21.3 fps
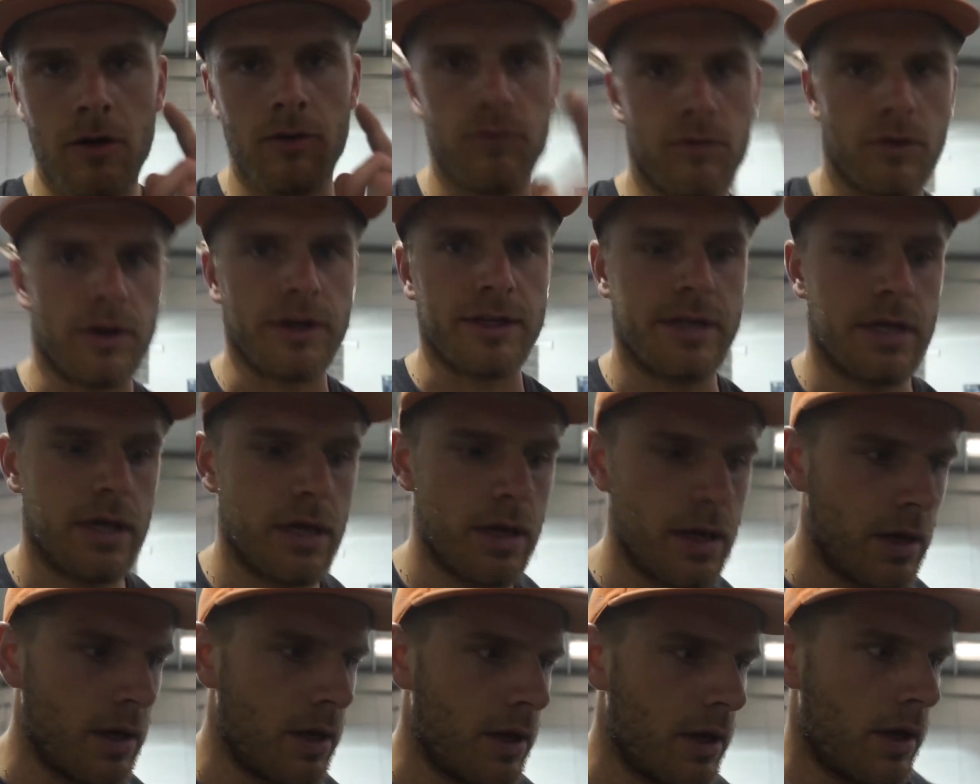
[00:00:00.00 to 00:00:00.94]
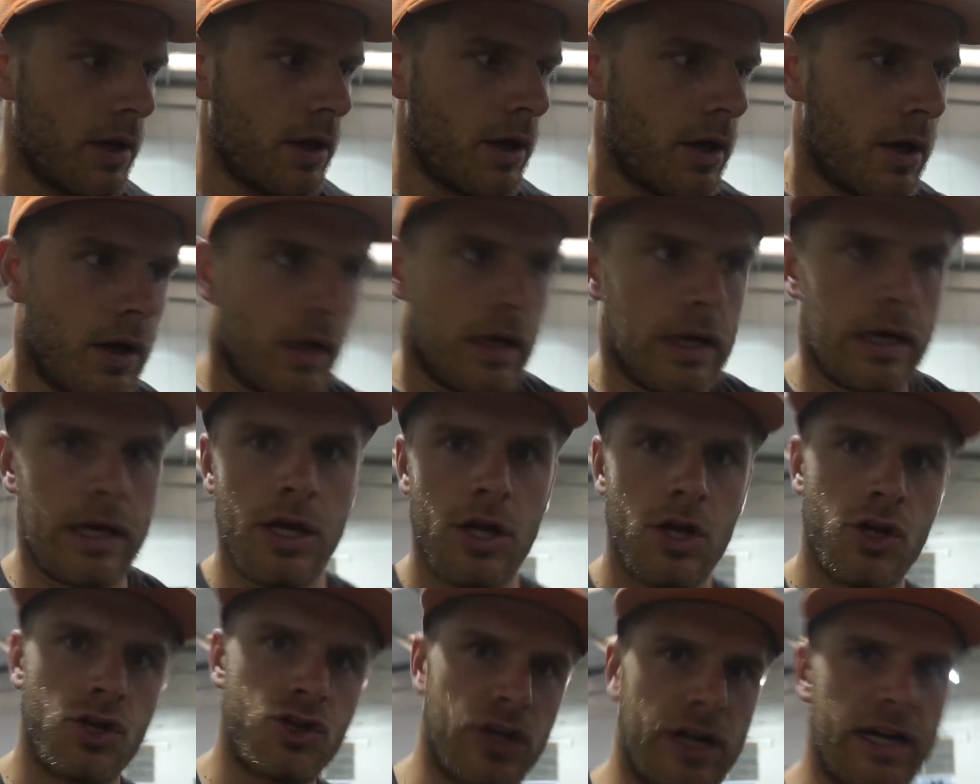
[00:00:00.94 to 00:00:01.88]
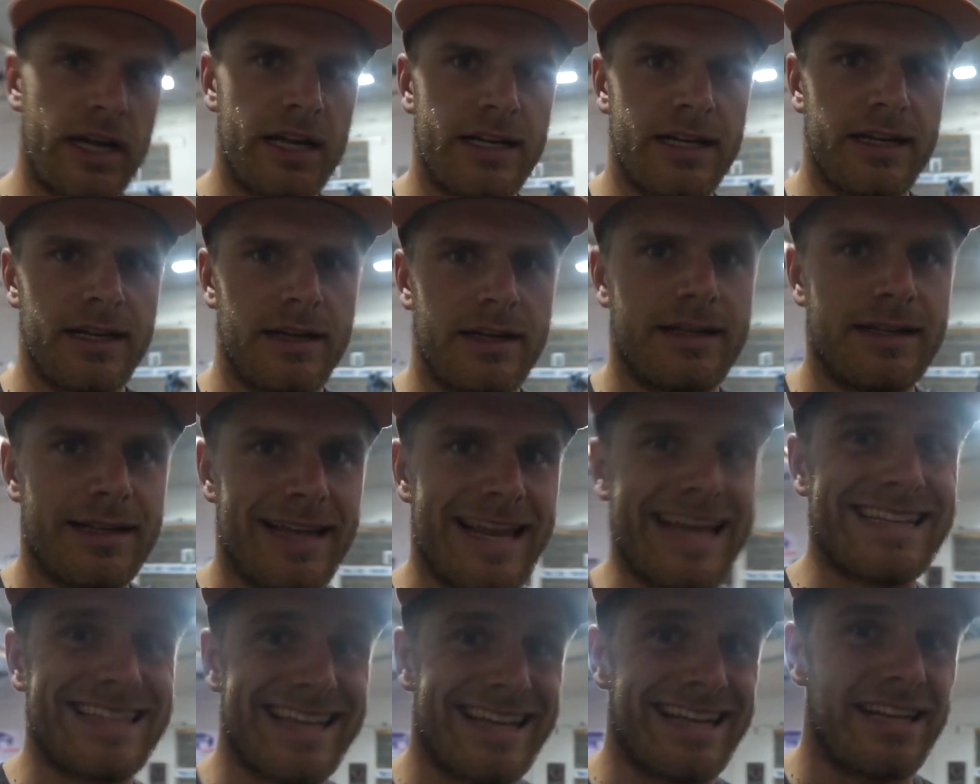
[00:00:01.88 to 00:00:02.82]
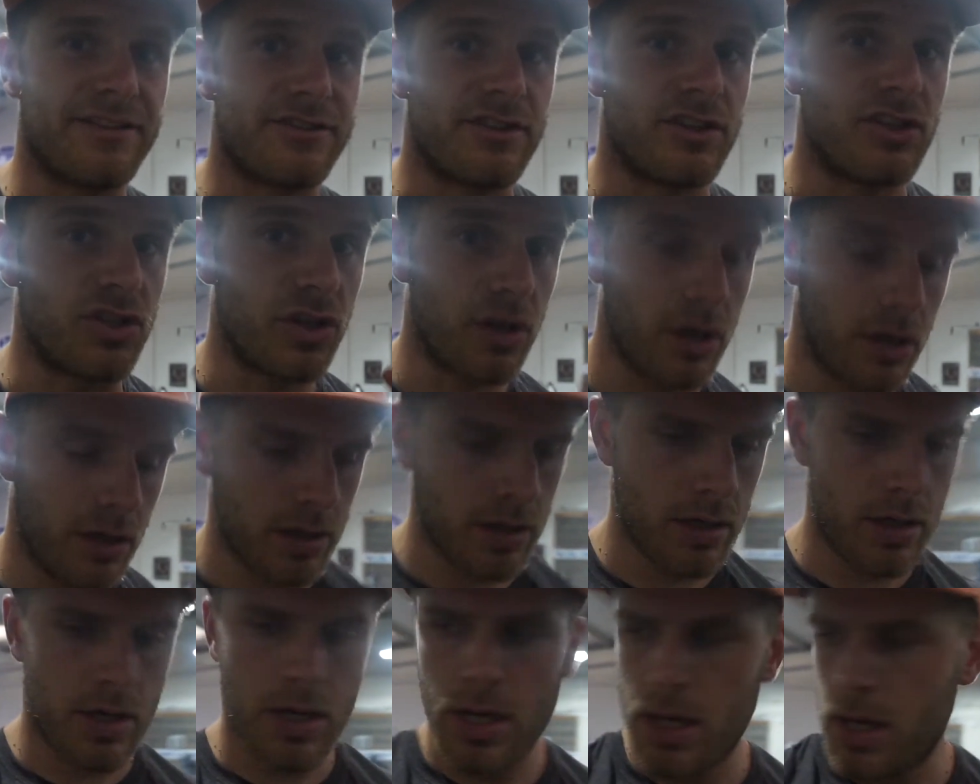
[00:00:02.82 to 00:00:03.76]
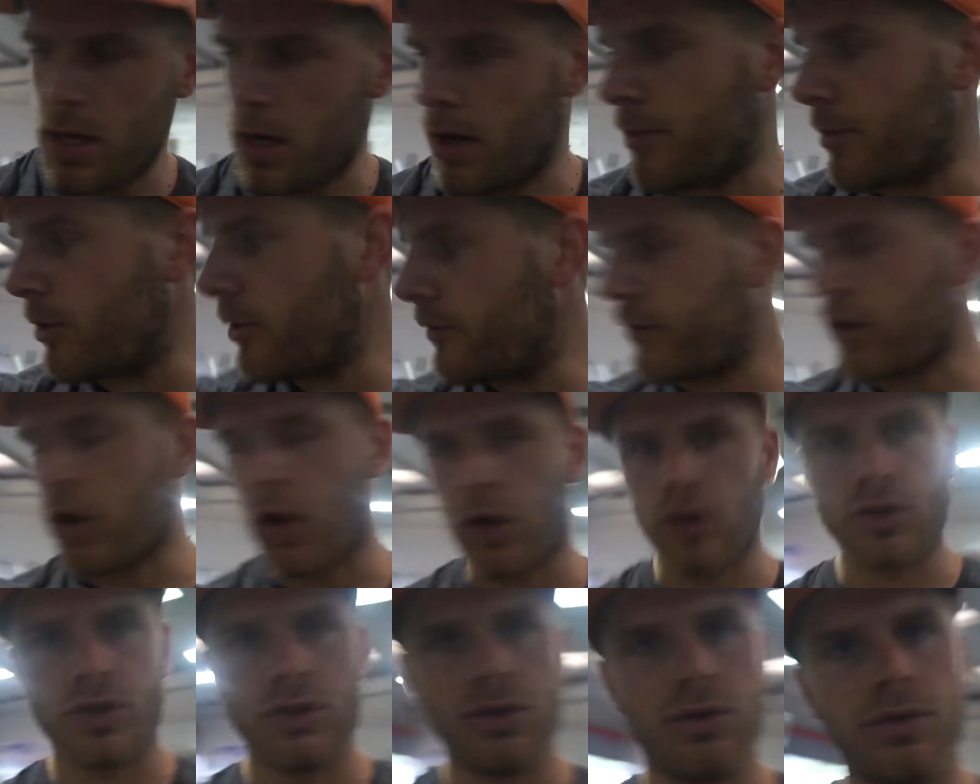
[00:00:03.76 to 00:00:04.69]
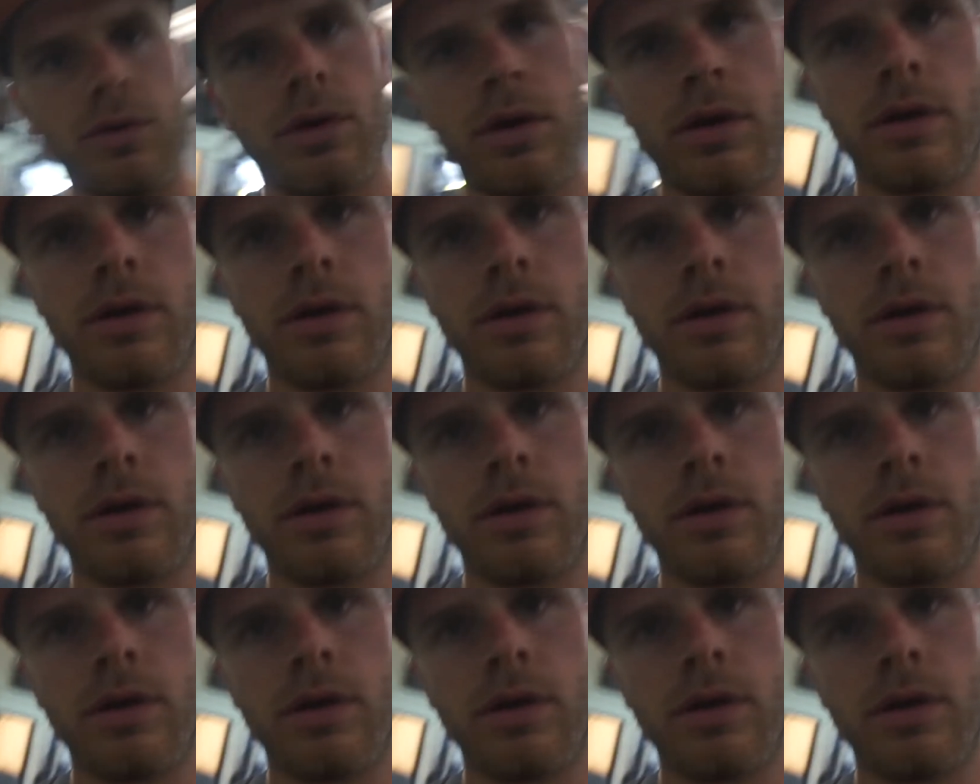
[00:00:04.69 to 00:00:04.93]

Right, straight leg deadlifts are done. Moving on to